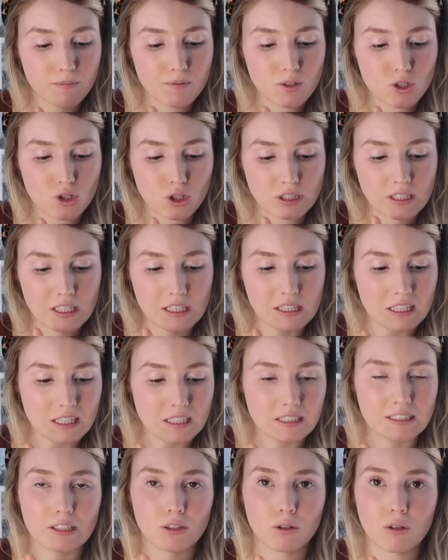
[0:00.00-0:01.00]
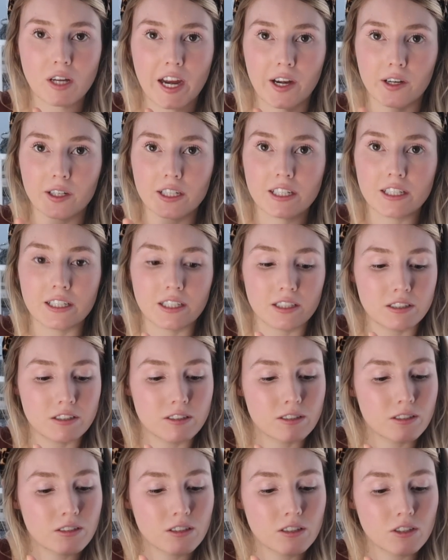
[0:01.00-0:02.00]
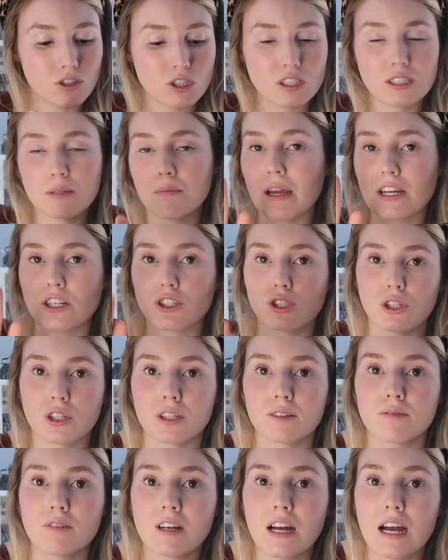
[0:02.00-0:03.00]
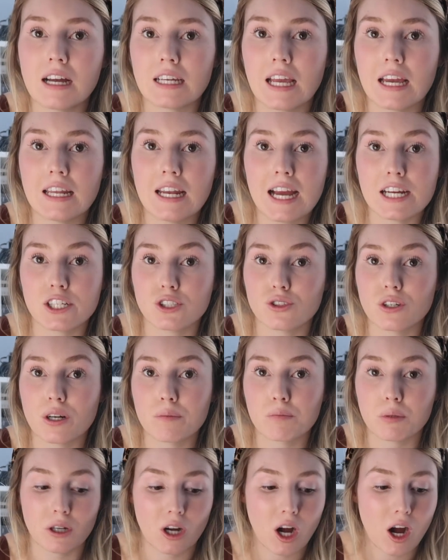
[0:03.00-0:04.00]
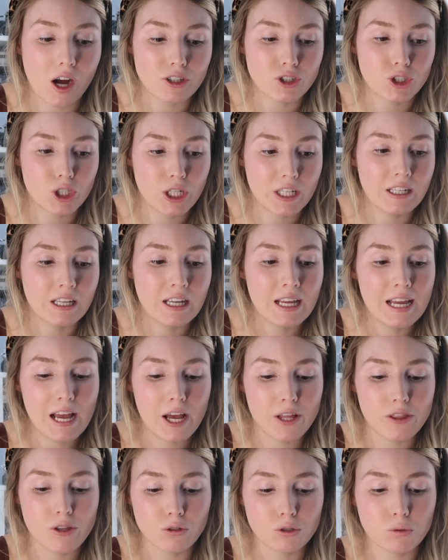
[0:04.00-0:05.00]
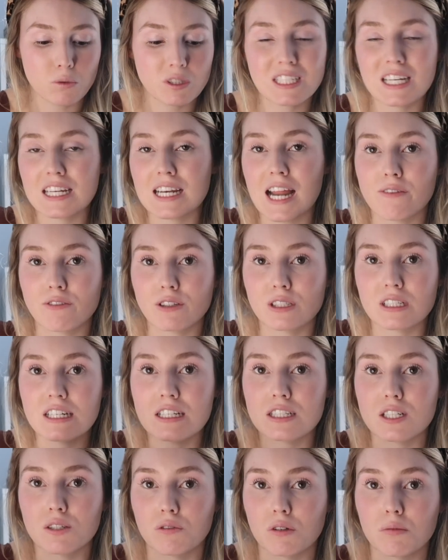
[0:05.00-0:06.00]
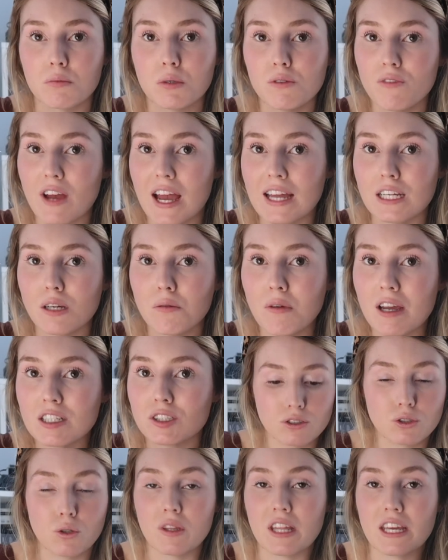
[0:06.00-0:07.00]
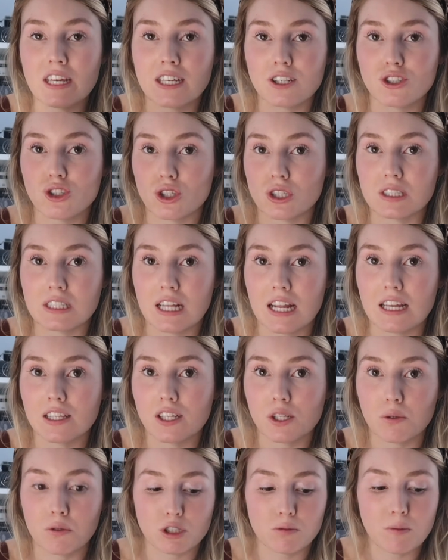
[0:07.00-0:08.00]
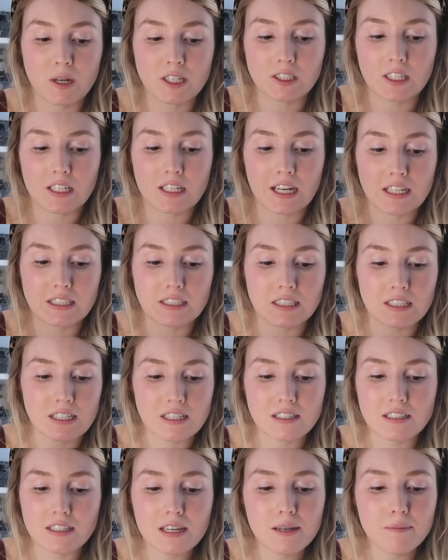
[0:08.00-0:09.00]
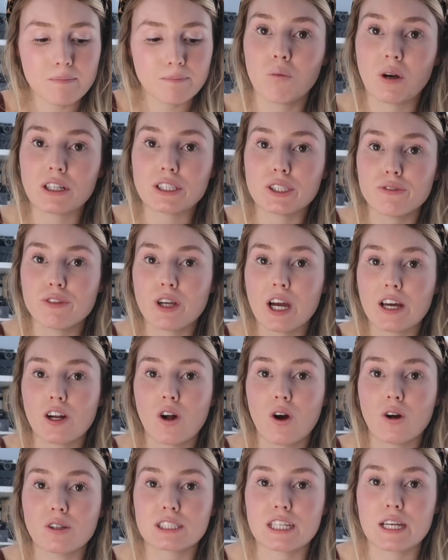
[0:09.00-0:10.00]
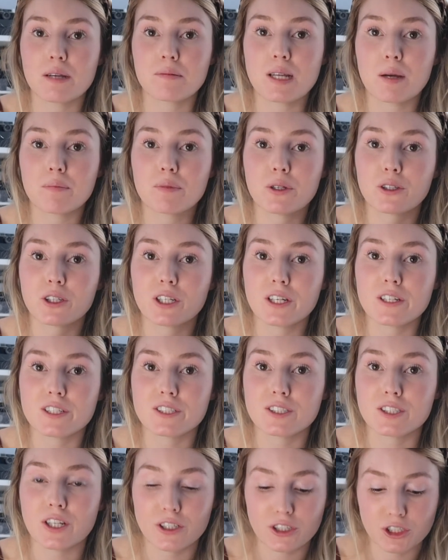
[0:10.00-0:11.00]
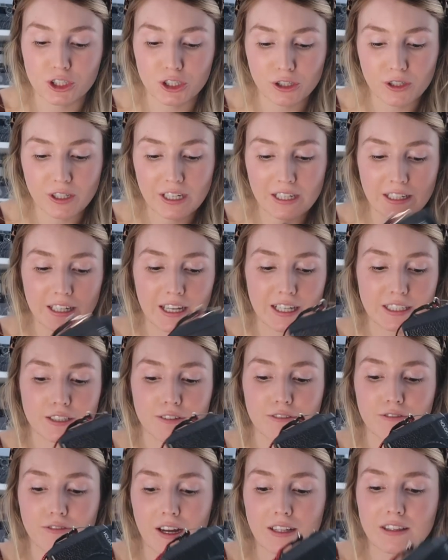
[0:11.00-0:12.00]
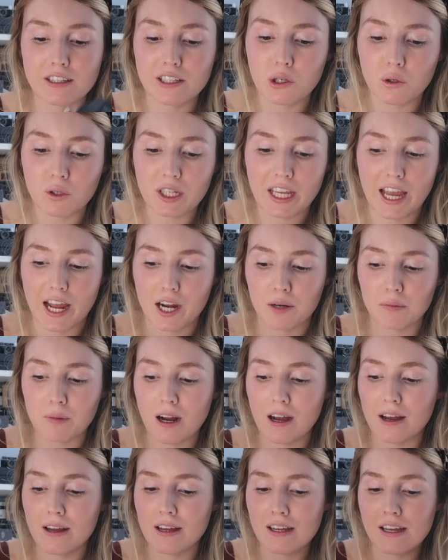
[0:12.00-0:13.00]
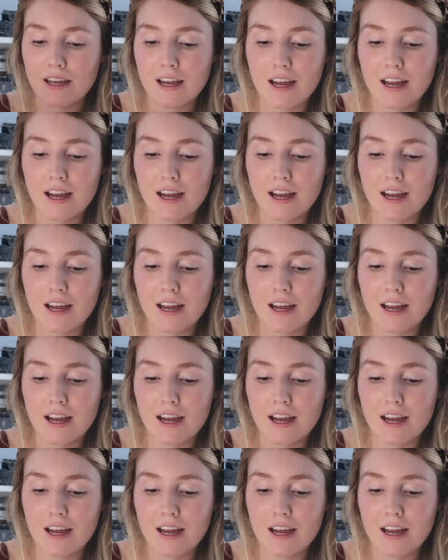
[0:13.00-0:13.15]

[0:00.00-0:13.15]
just in these little areas, just to make sure, again, extra precaution. And those ones I never need to remove anyway, so they can just stay there, which makes it nice and easy. Once you've got it all taped up, you're good to start shooting. It's a fun little camera.